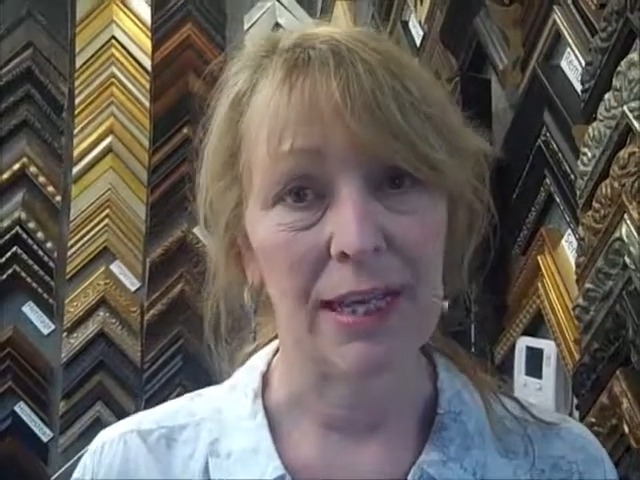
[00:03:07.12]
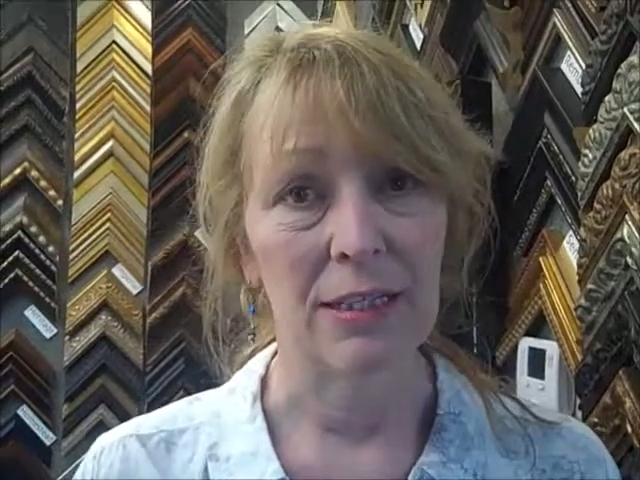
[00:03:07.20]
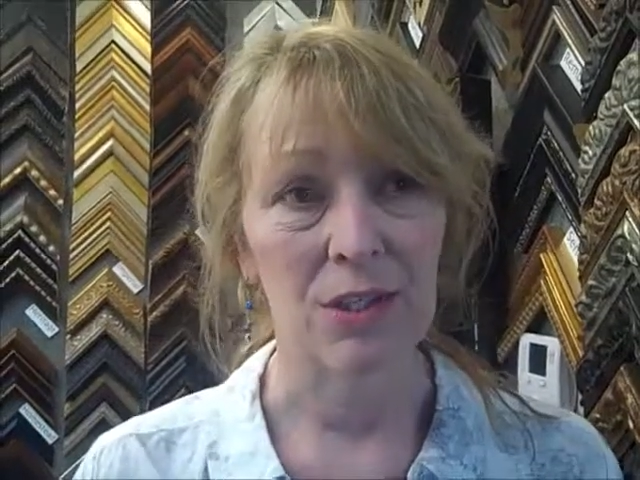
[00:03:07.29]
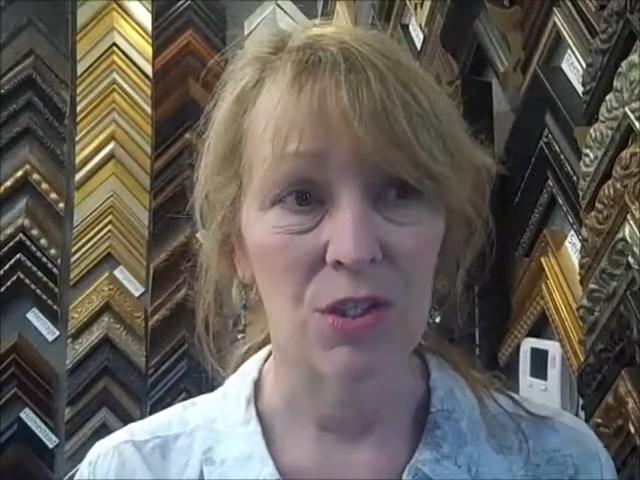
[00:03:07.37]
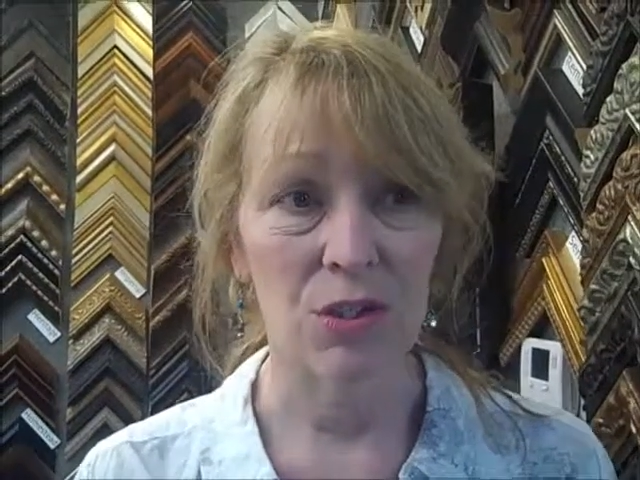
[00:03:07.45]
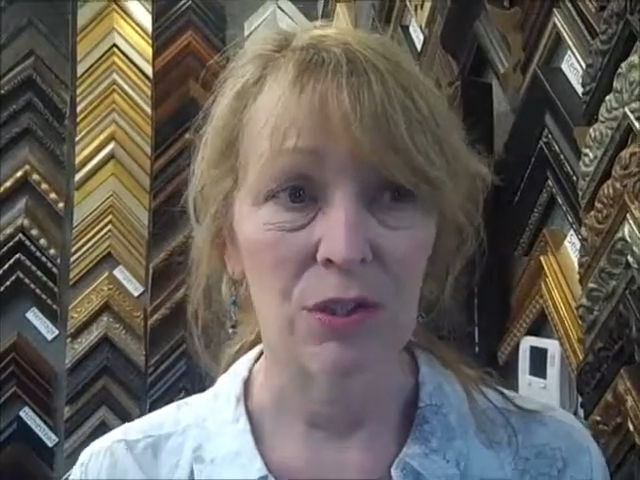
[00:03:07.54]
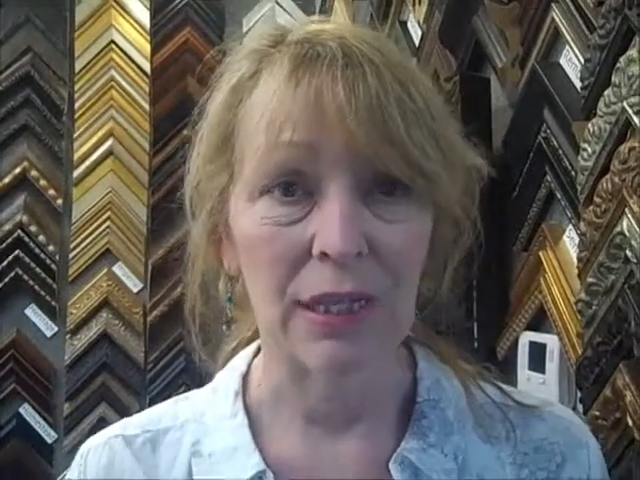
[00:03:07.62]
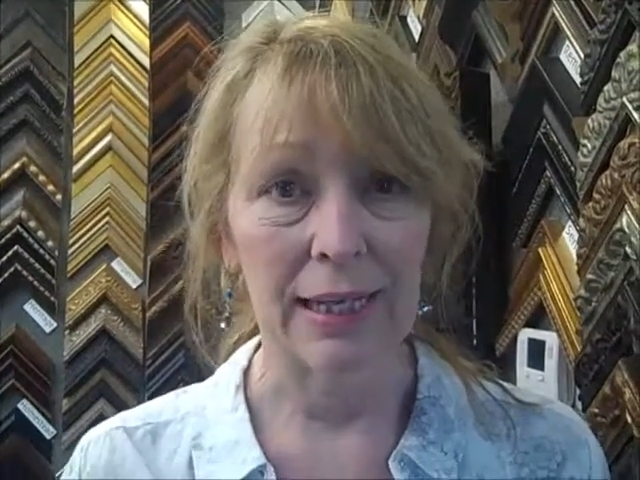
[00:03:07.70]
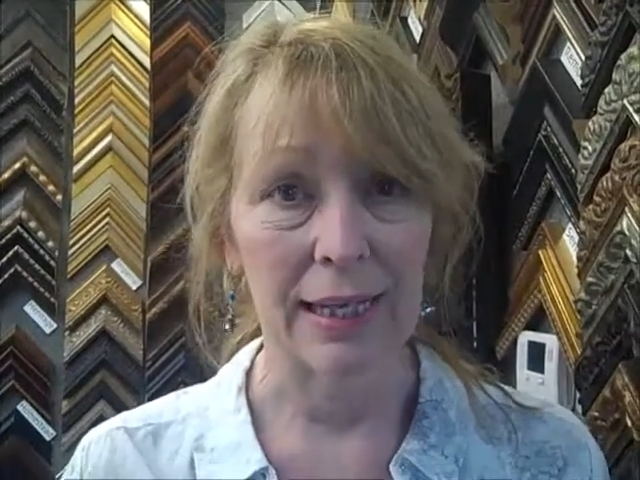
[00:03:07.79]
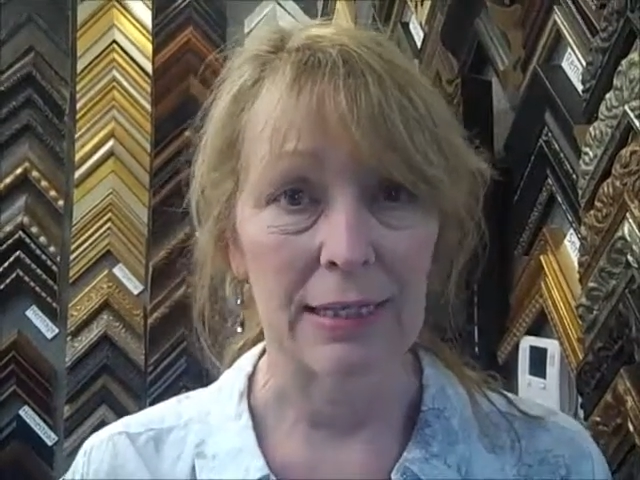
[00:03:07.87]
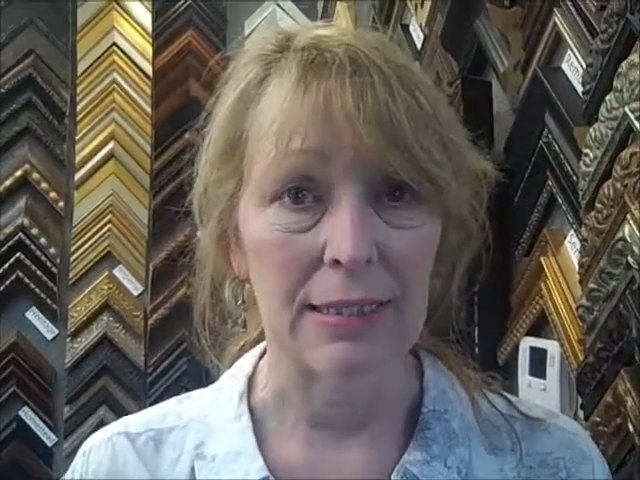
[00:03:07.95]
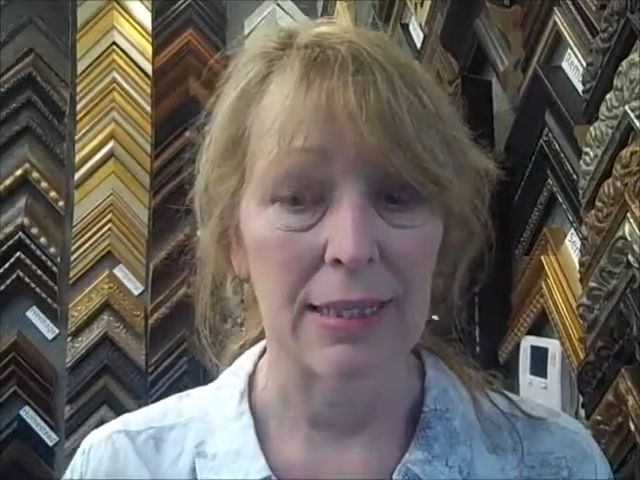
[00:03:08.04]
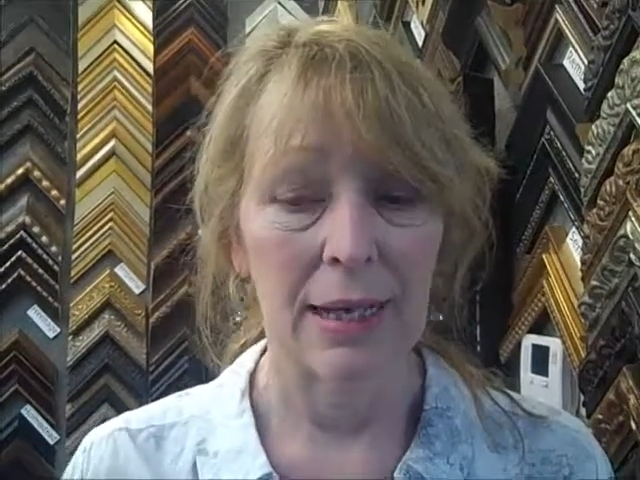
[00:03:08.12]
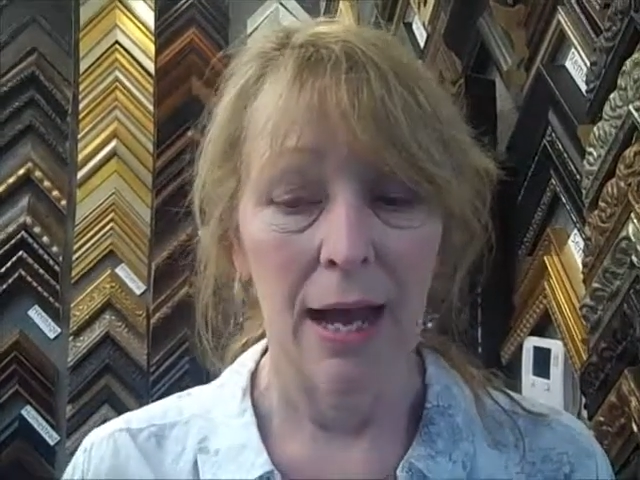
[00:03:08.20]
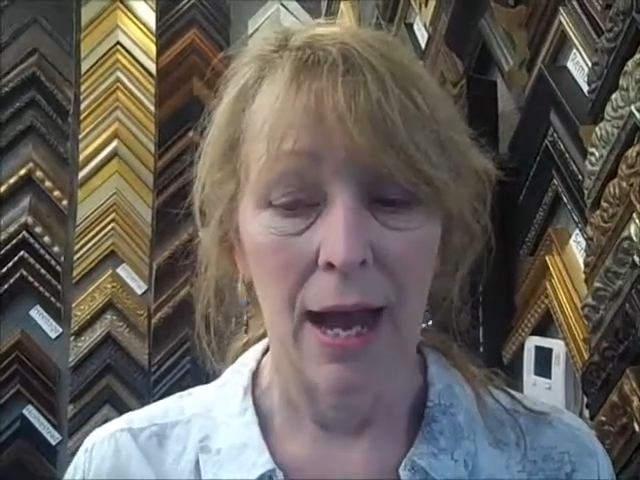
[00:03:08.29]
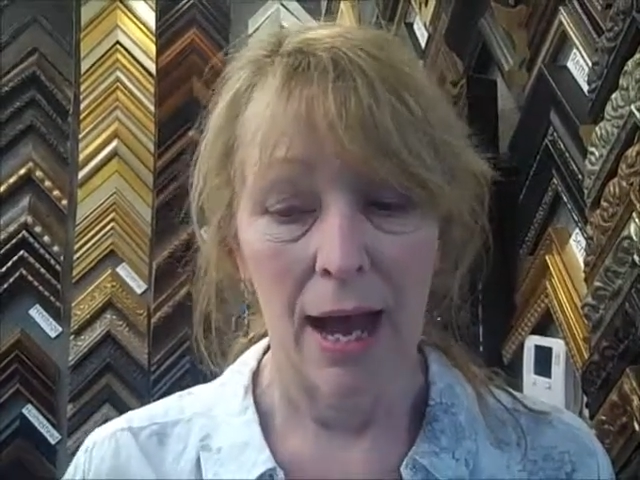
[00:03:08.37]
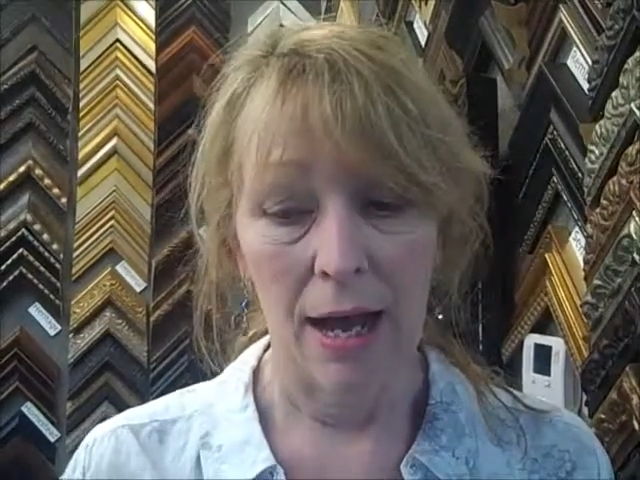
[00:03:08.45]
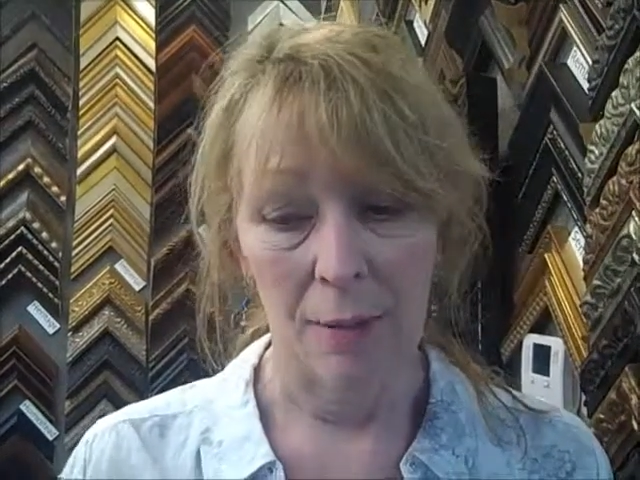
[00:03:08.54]
and the student gets
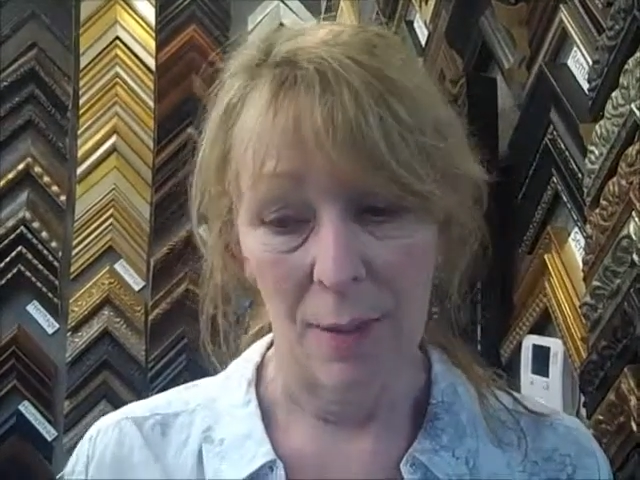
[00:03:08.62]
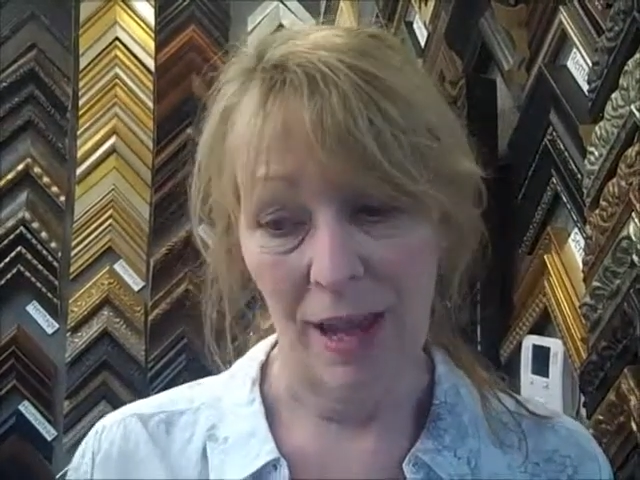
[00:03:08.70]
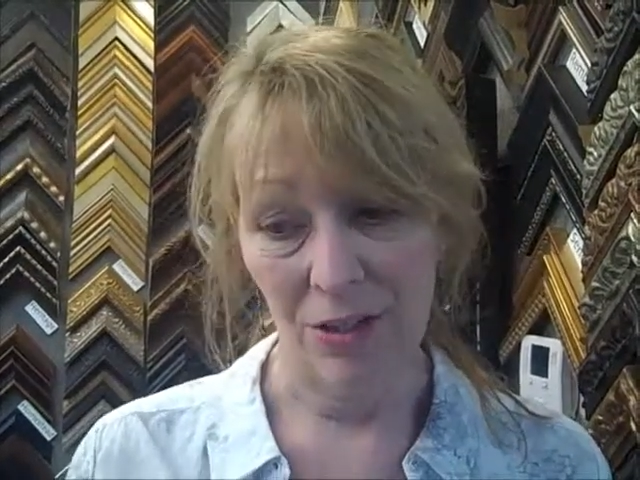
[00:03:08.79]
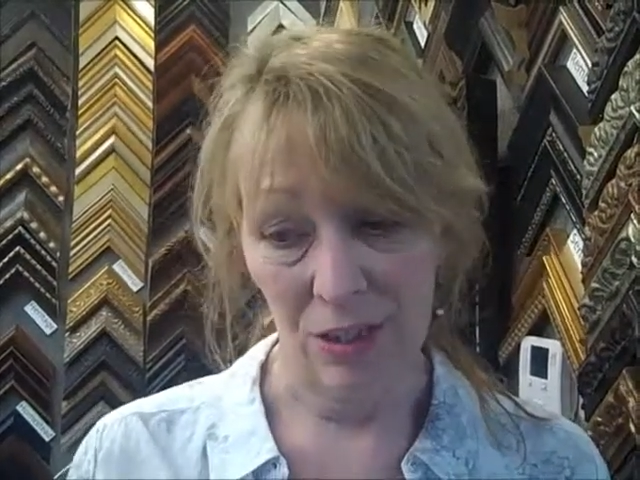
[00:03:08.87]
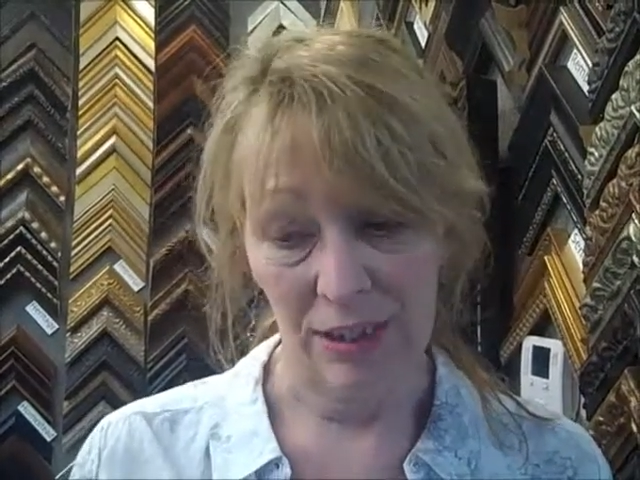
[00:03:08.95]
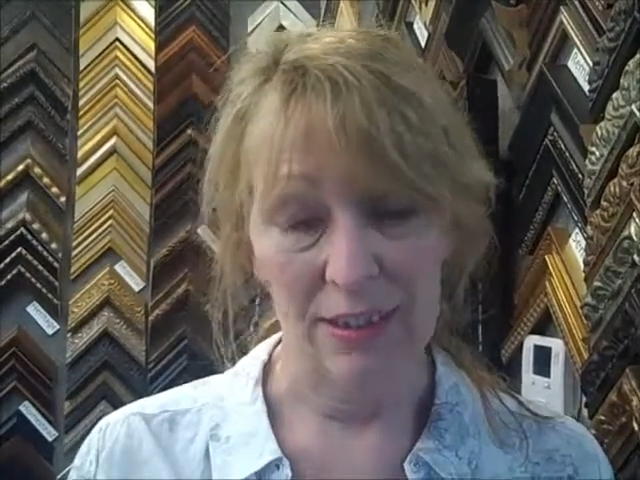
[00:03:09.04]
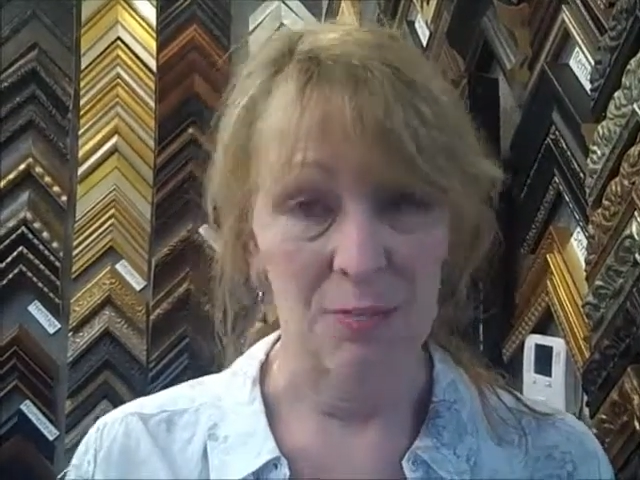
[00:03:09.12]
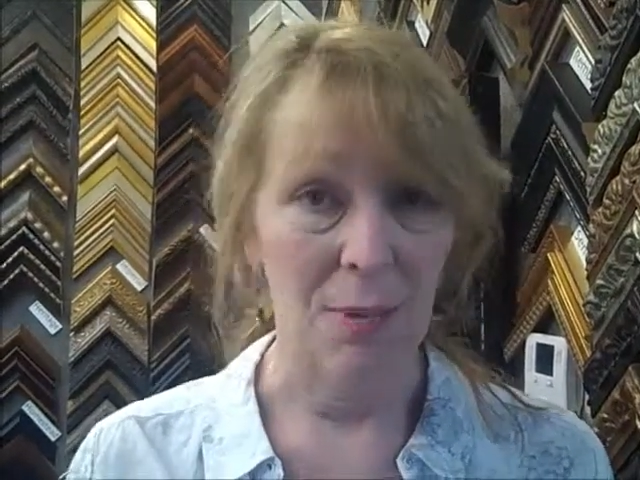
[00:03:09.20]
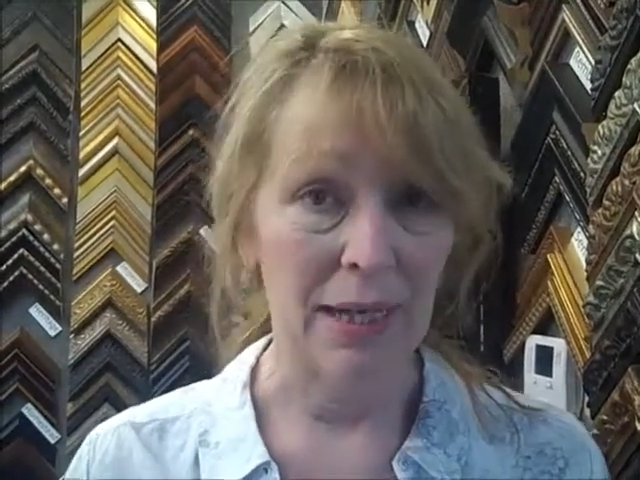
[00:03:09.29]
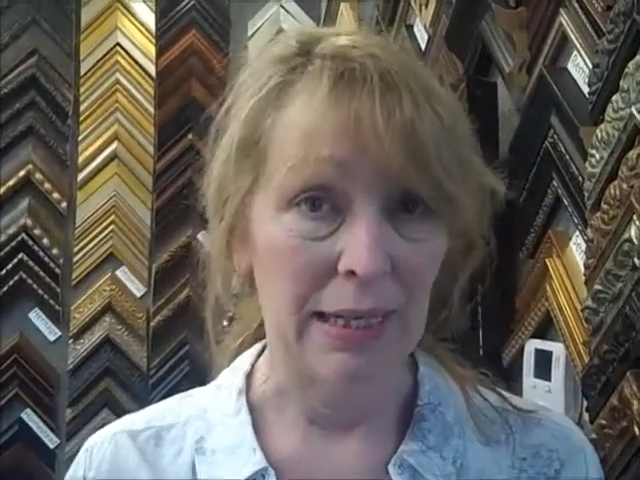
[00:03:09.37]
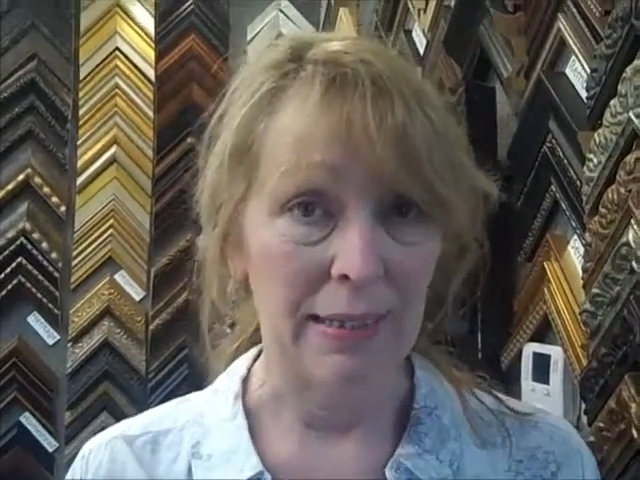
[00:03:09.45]
um, actually gets money.